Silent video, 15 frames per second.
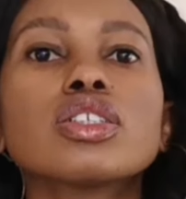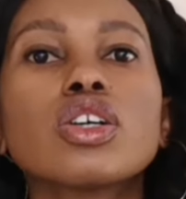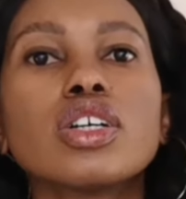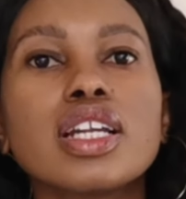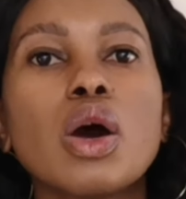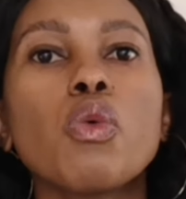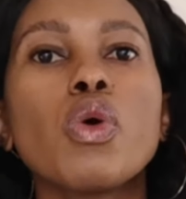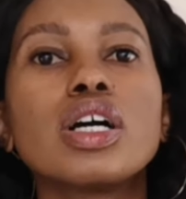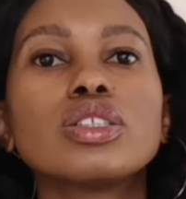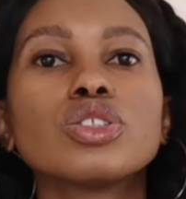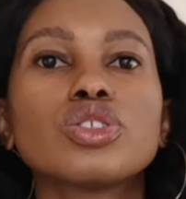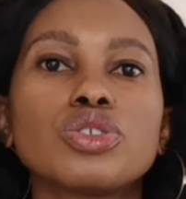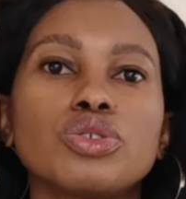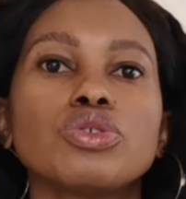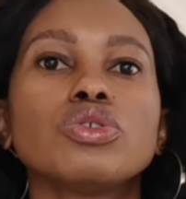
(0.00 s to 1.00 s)
gonna
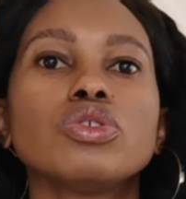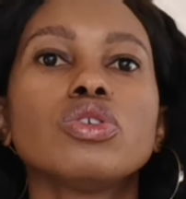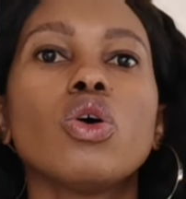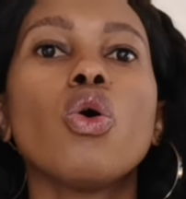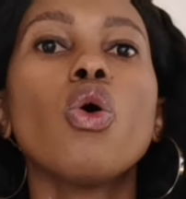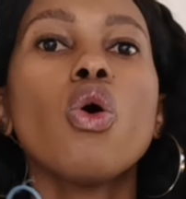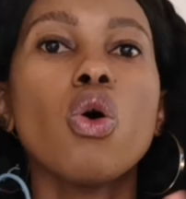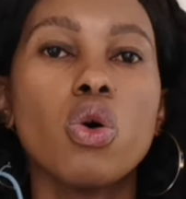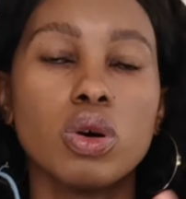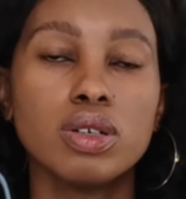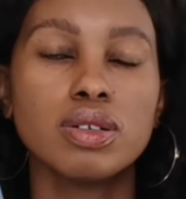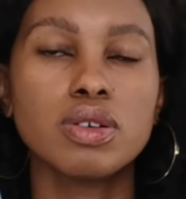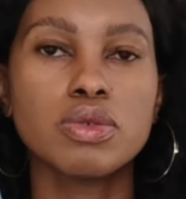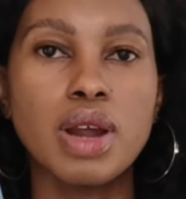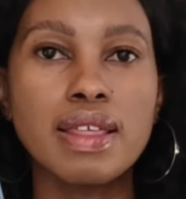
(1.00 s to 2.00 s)
want to,
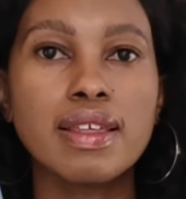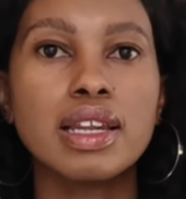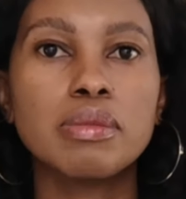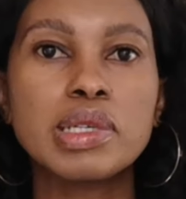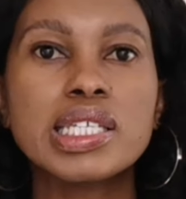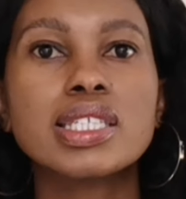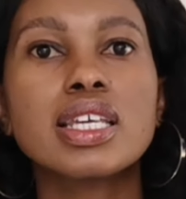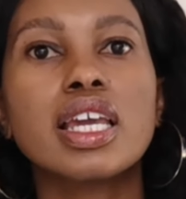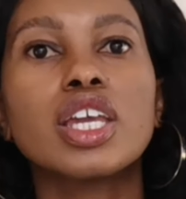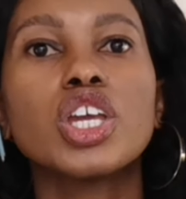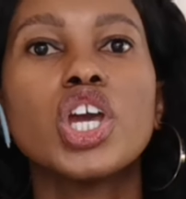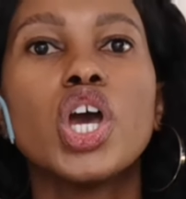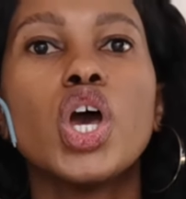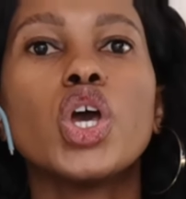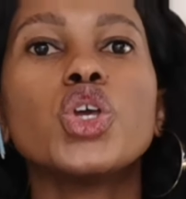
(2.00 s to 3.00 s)
or rather let me
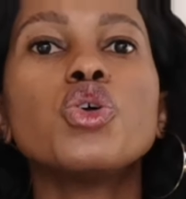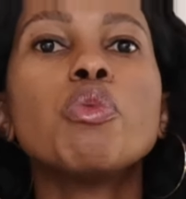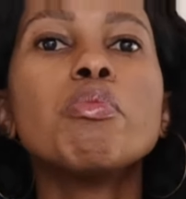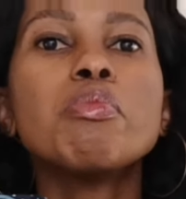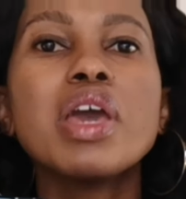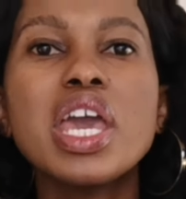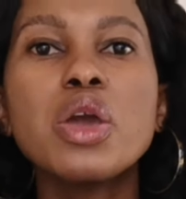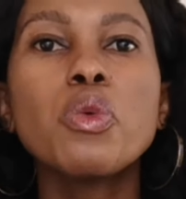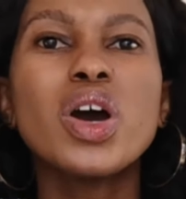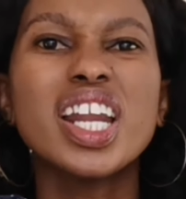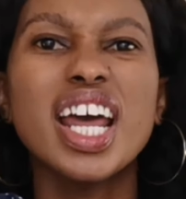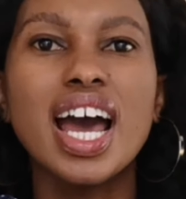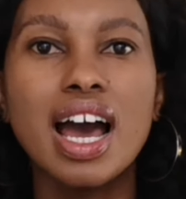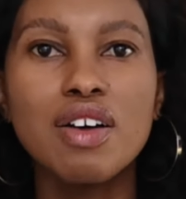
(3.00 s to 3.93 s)
say, you may wanna